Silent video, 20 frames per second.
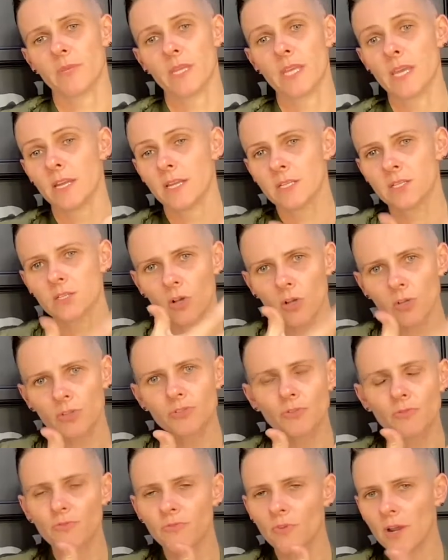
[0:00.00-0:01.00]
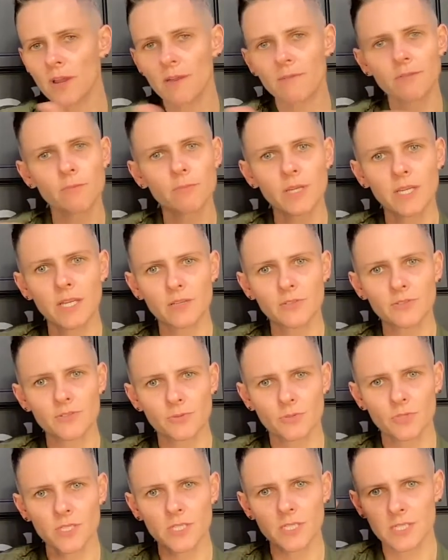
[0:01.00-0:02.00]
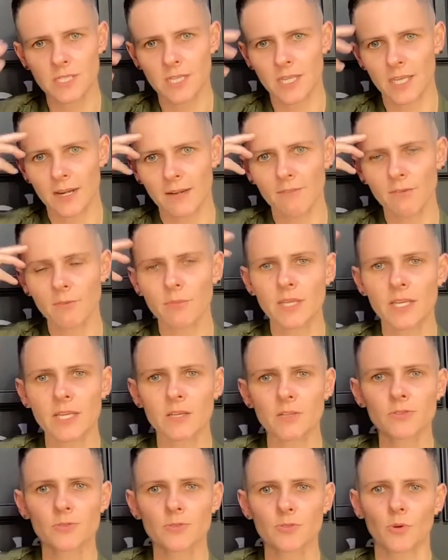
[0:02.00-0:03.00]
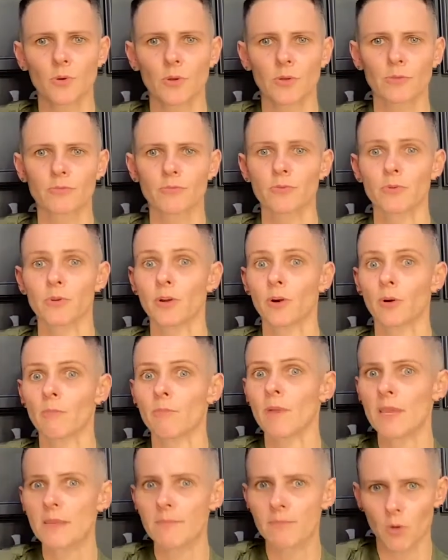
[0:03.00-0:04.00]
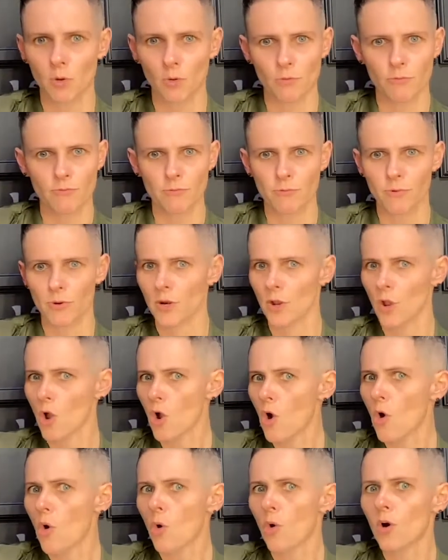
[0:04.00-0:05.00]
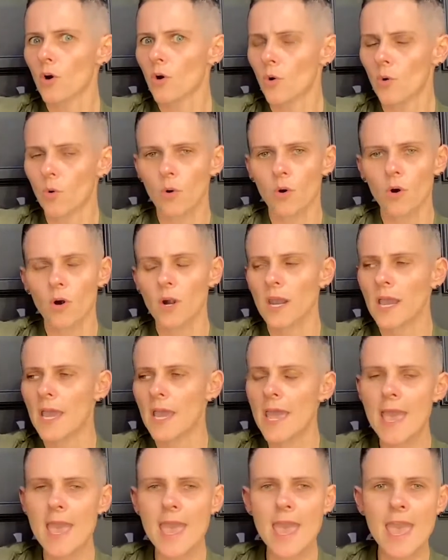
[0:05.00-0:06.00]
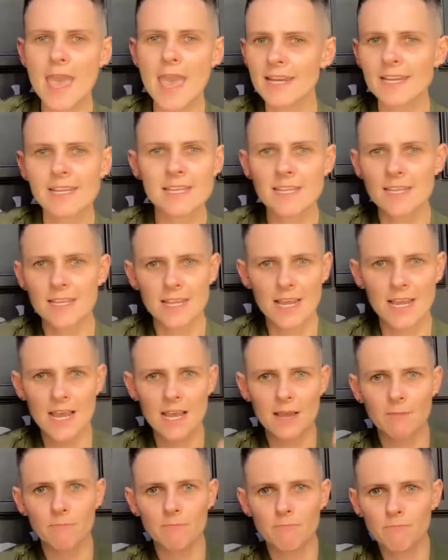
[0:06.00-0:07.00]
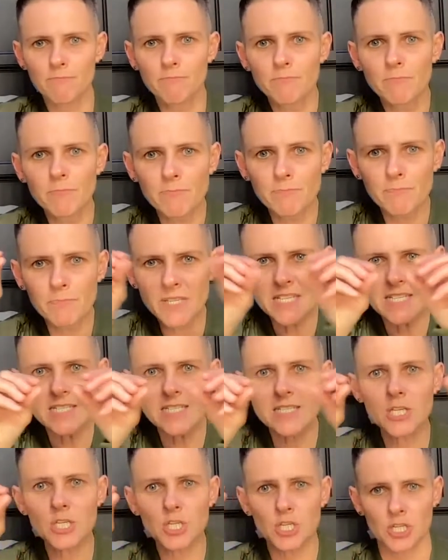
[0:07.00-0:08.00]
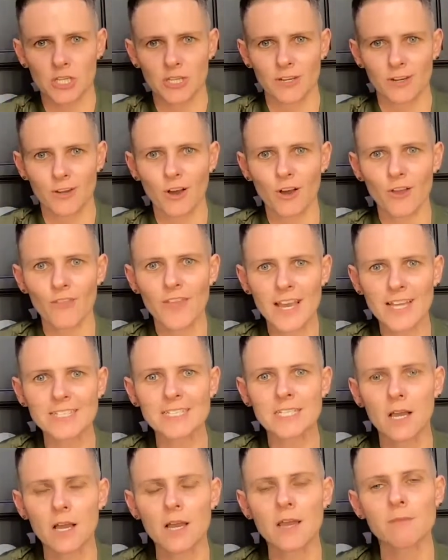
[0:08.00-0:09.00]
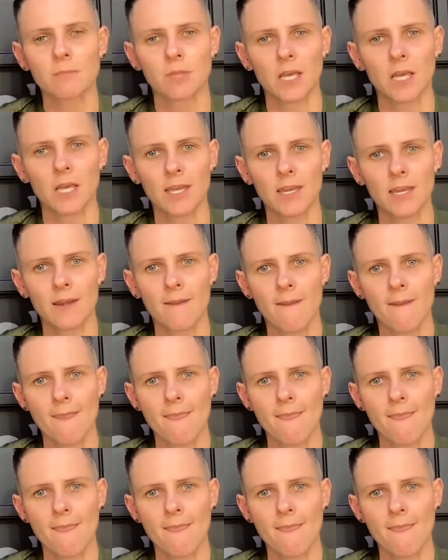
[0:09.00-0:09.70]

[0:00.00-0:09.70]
me and it's also for everybody else who's listening and everybody else who's going through it or might go through it or or any position on that timeline.